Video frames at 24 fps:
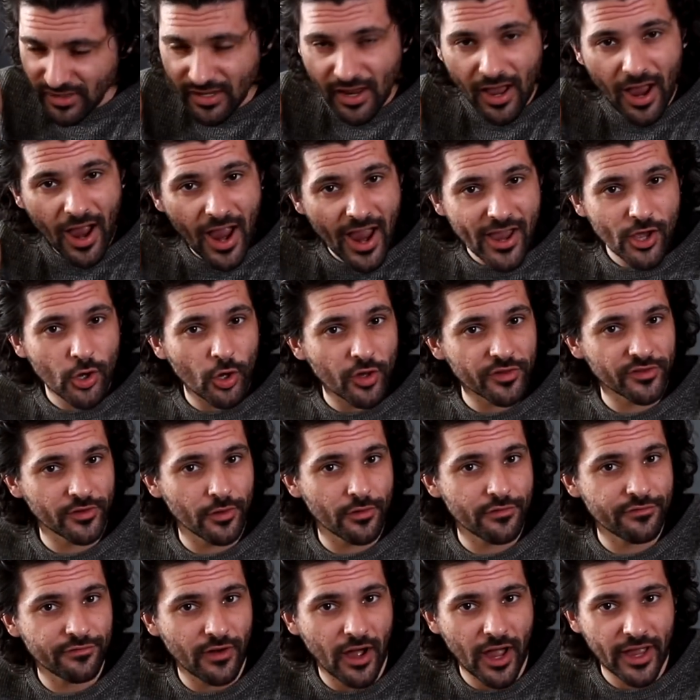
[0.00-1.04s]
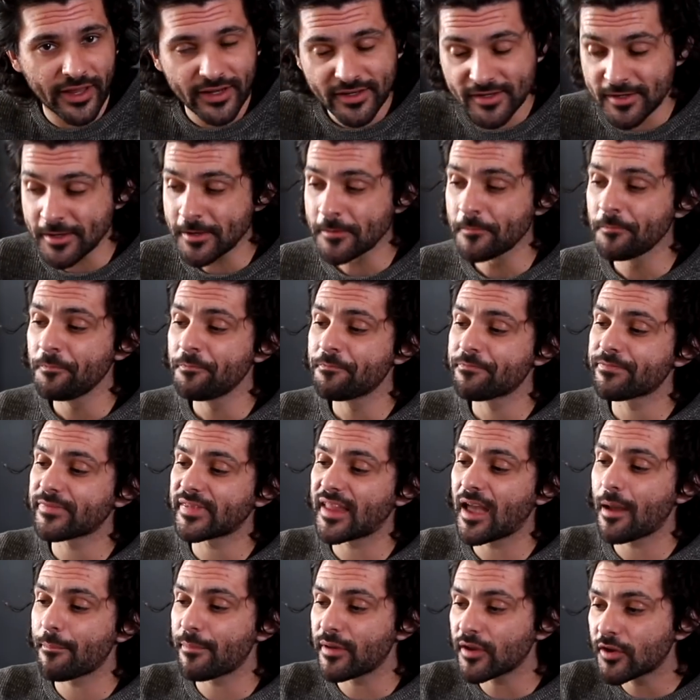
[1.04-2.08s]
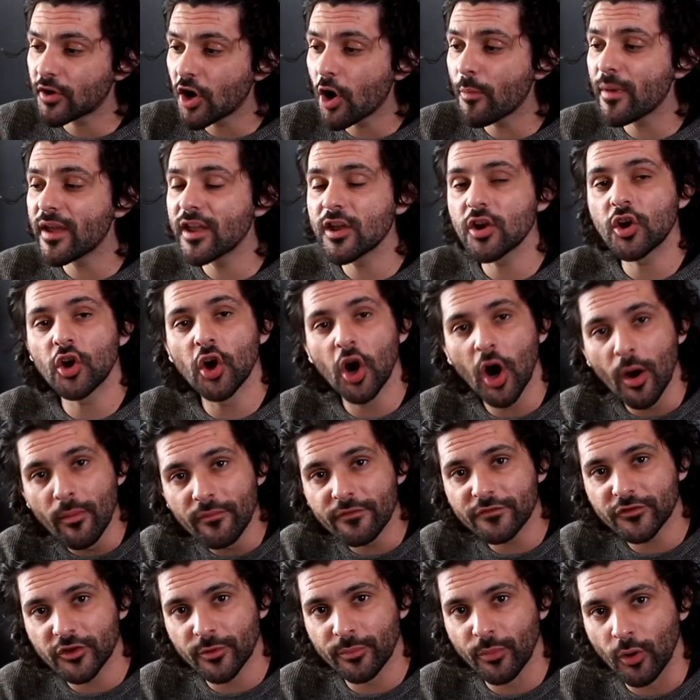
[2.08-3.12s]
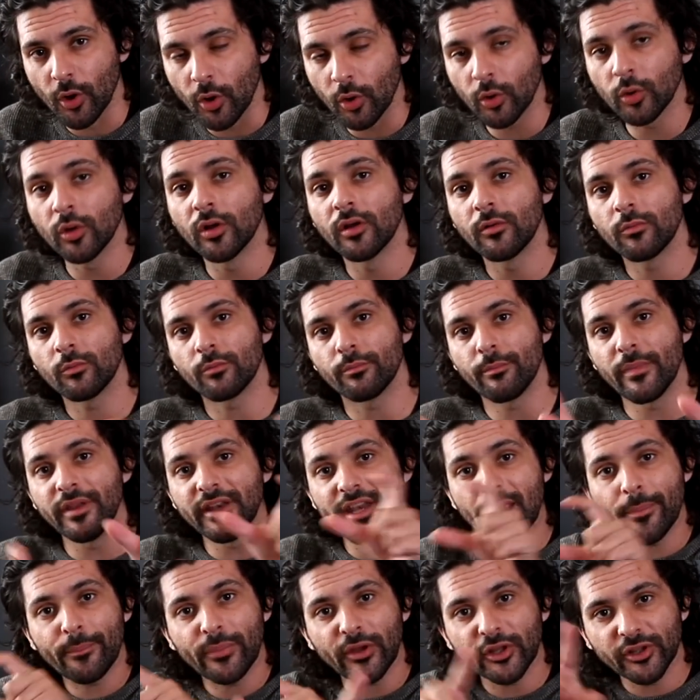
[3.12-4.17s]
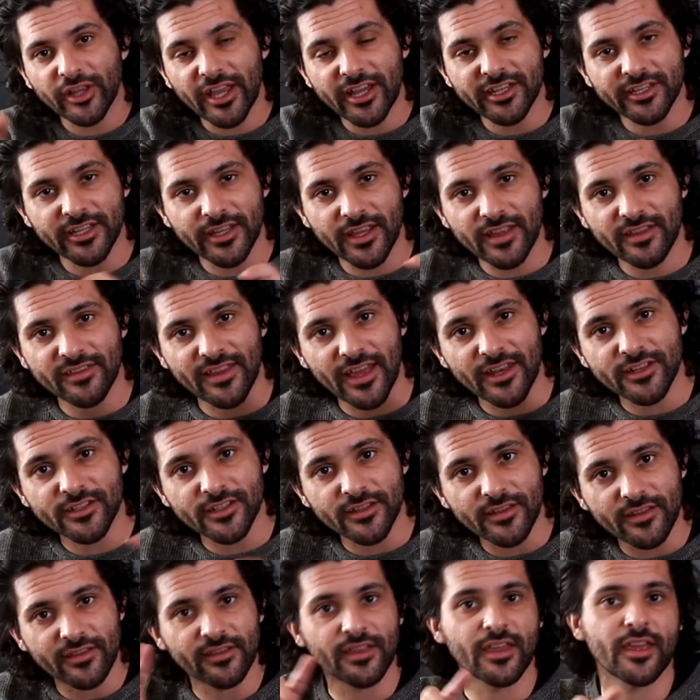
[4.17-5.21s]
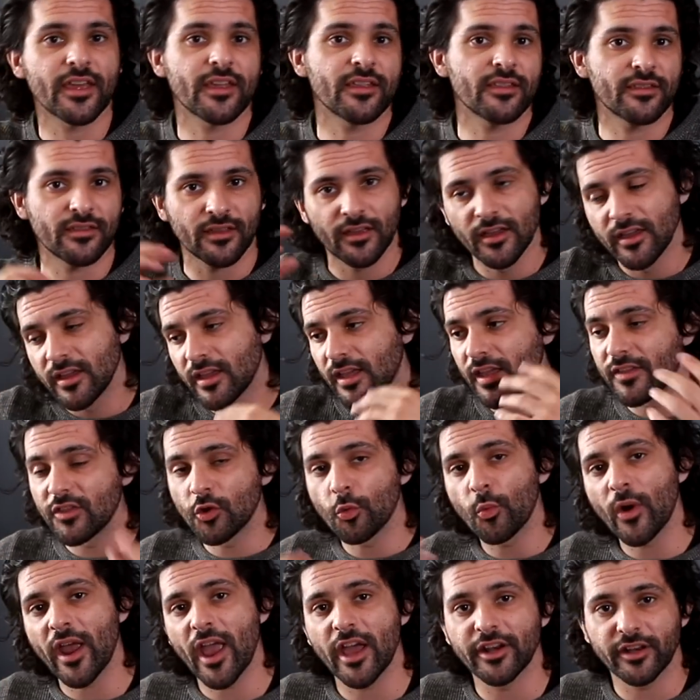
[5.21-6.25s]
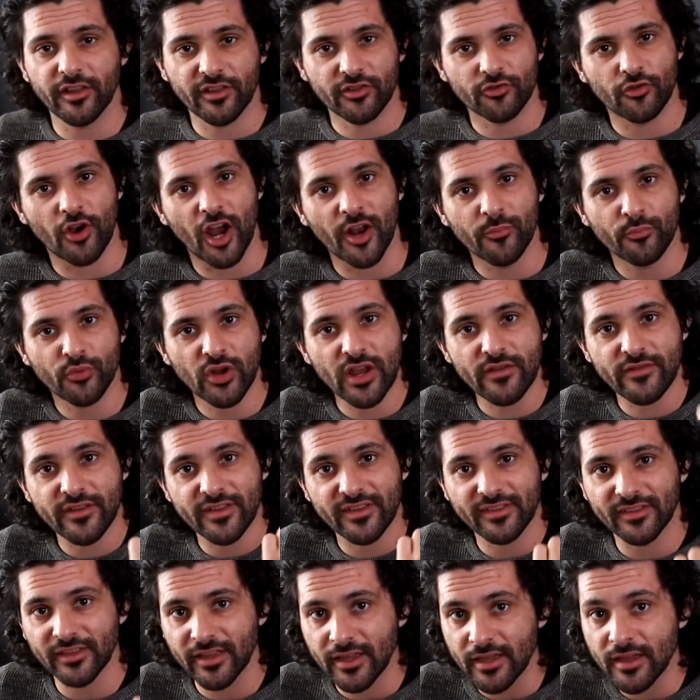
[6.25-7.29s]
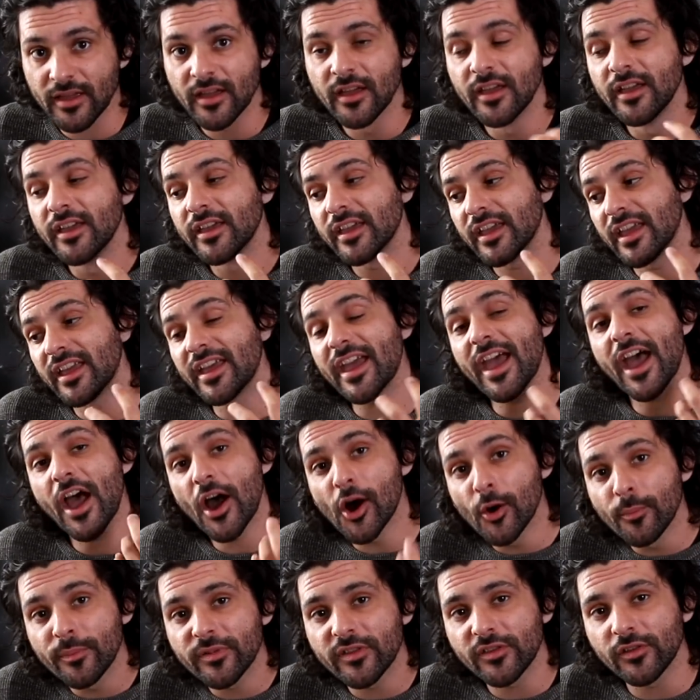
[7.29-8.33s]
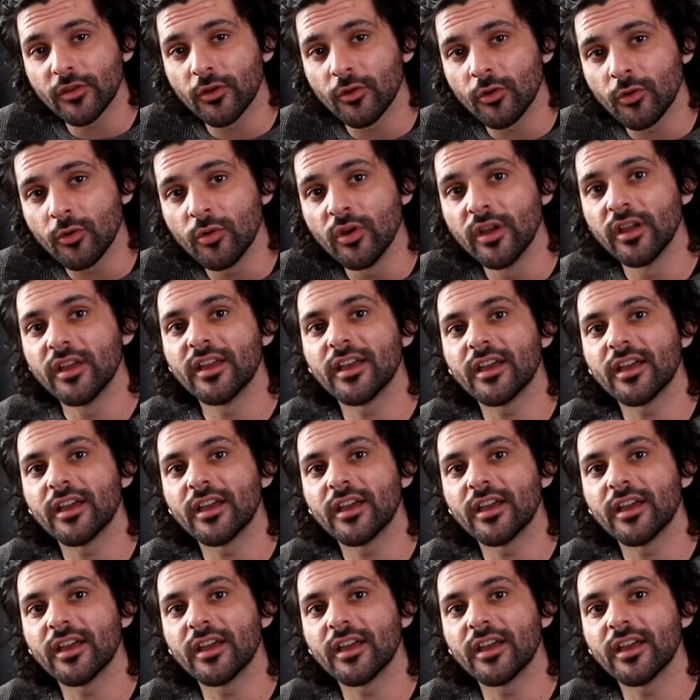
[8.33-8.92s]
I also find that becoming comfortable manipulating sentences in the way I described previously, it helps you